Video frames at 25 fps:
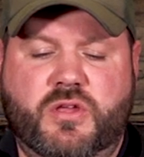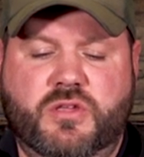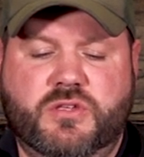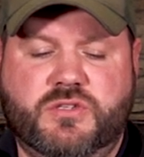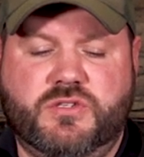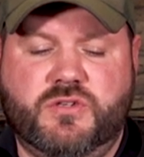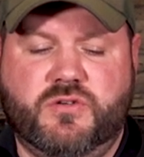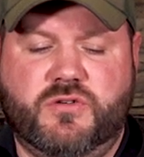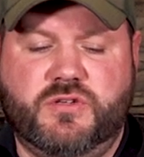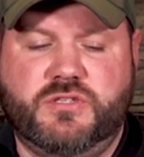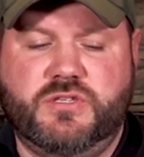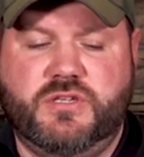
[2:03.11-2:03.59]

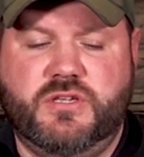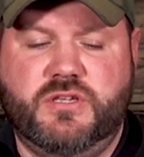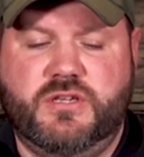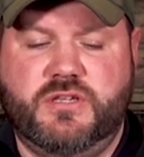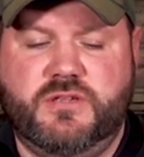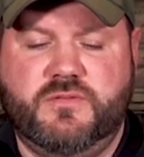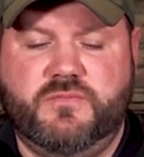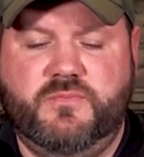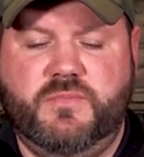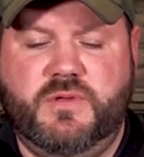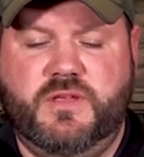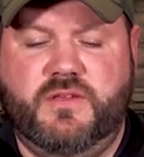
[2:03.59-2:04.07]
So it's
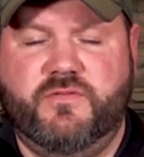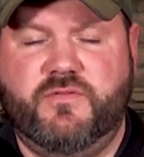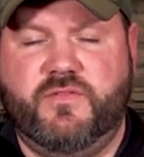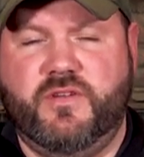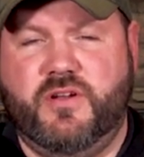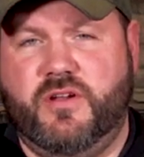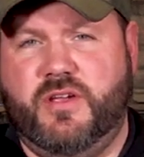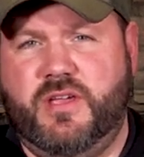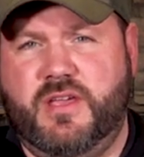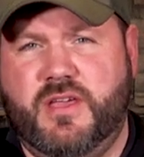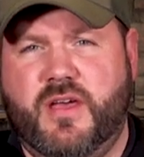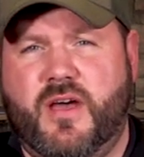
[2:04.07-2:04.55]
gonna be
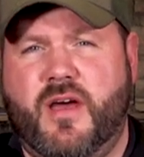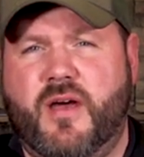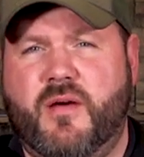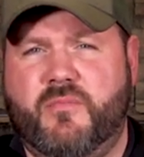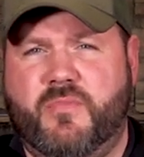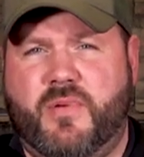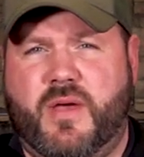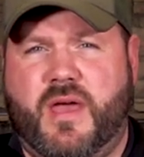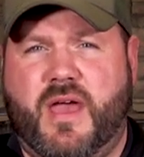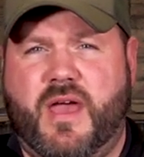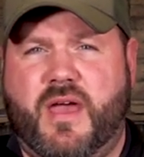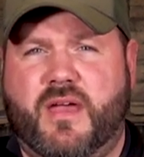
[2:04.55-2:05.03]
very
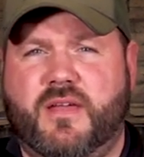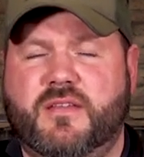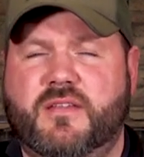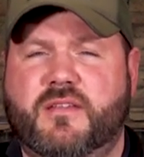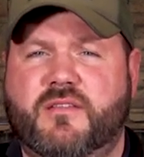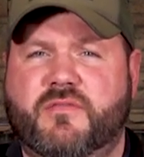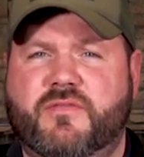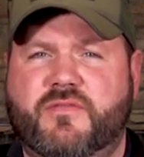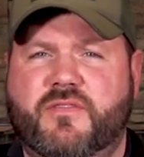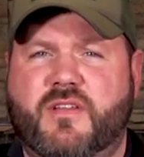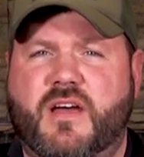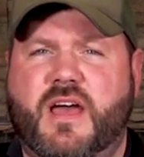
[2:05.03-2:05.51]
compact
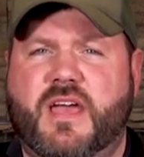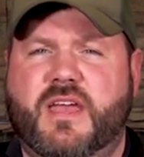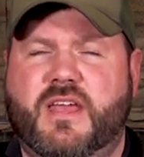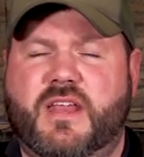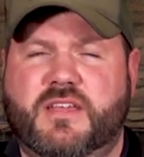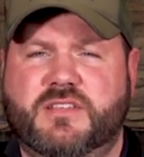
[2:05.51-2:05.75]
and fly.